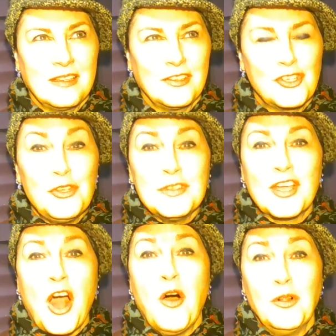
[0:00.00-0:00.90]
choose a
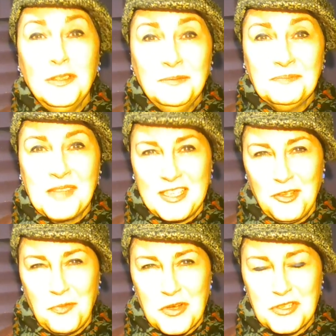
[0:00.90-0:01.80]
goal that
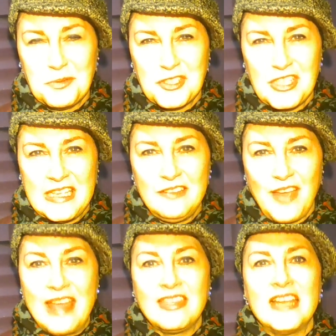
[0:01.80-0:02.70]
you want to achieve
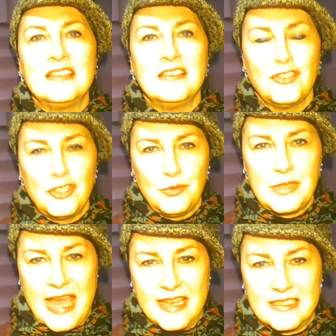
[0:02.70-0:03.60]
and then do
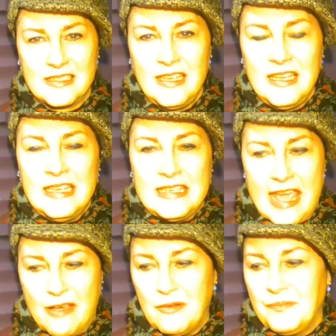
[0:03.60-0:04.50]
that.
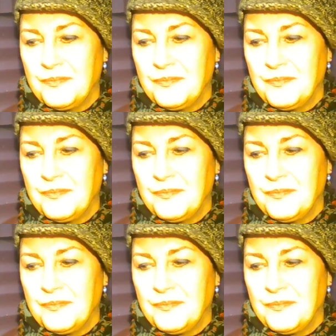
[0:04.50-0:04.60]
Now,